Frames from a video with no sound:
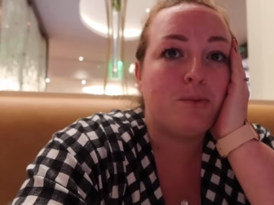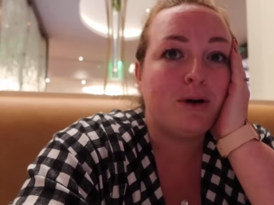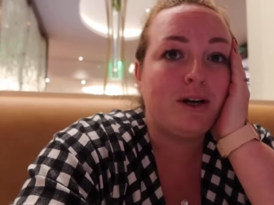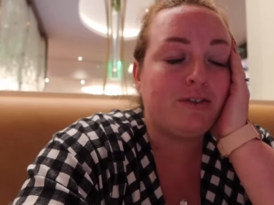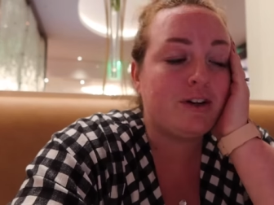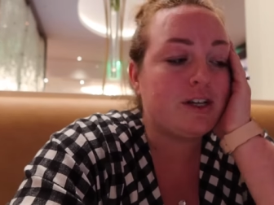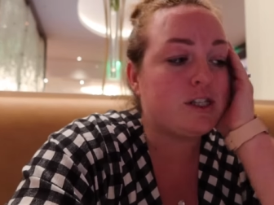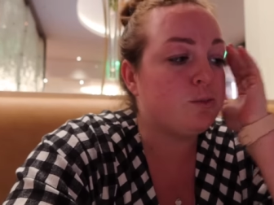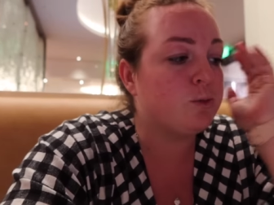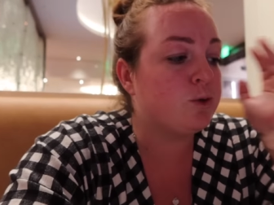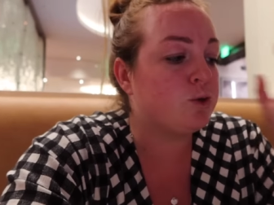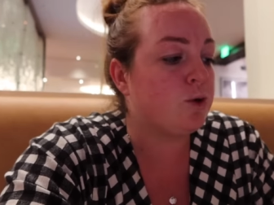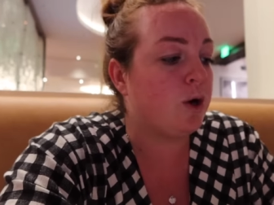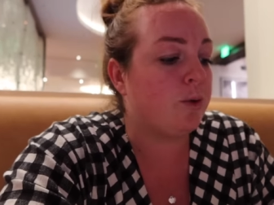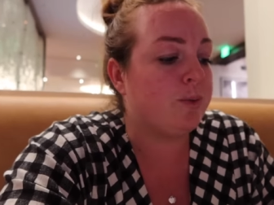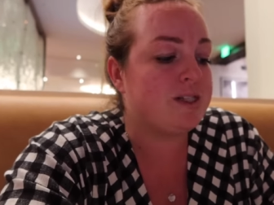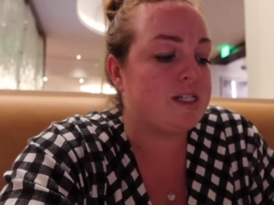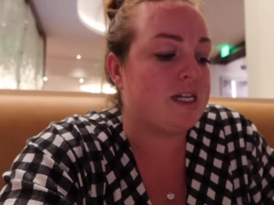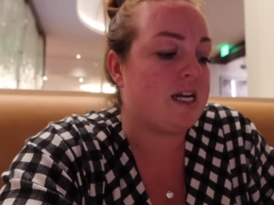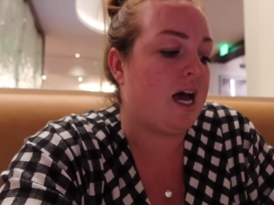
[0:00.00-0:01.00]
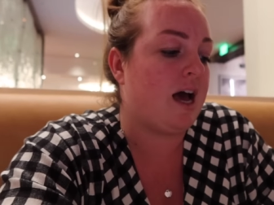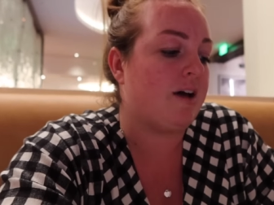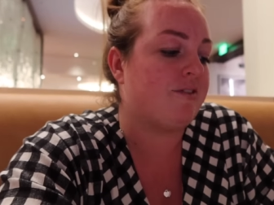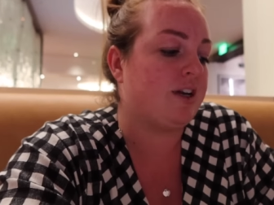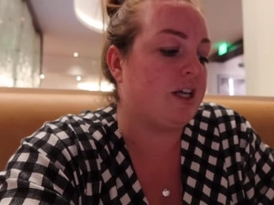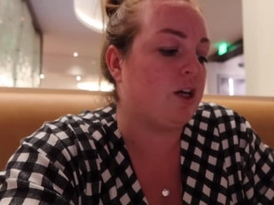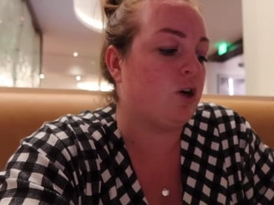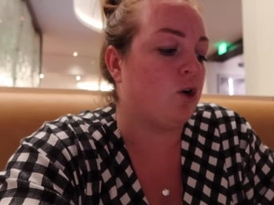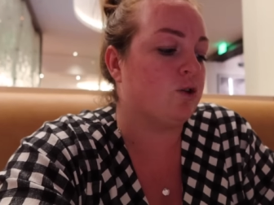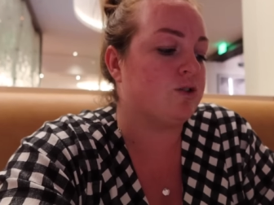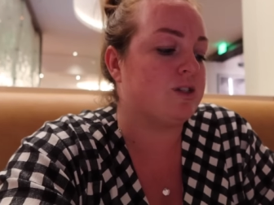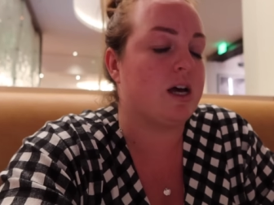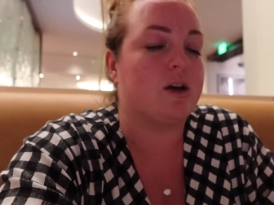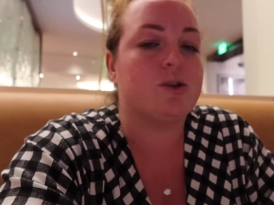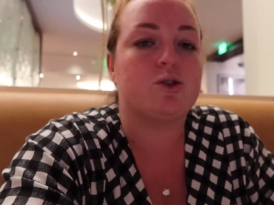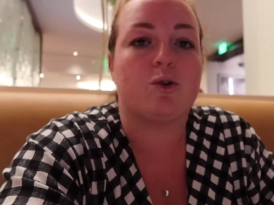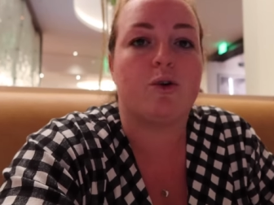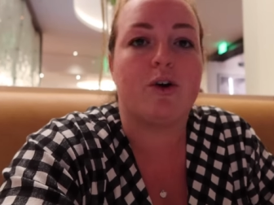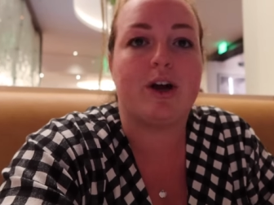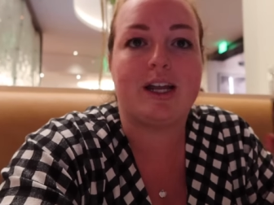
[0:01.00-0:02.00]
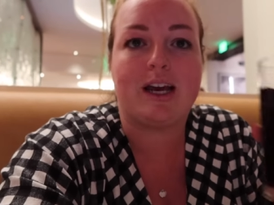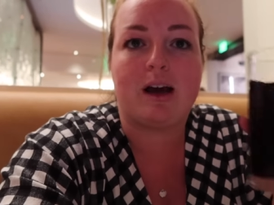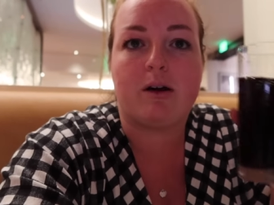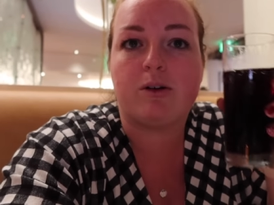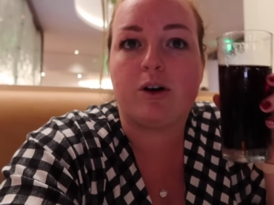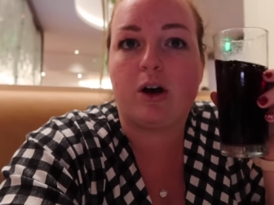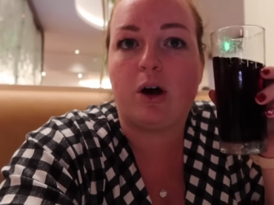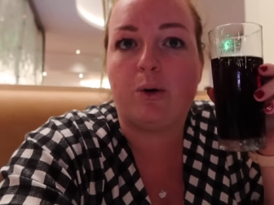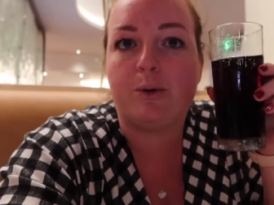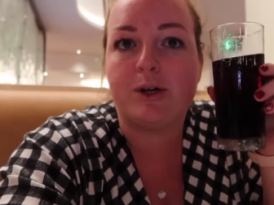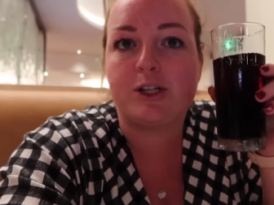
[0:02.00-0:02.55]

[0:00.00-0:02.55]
Pretty reasonable as well. We didn't have any cocktails or any alcohol.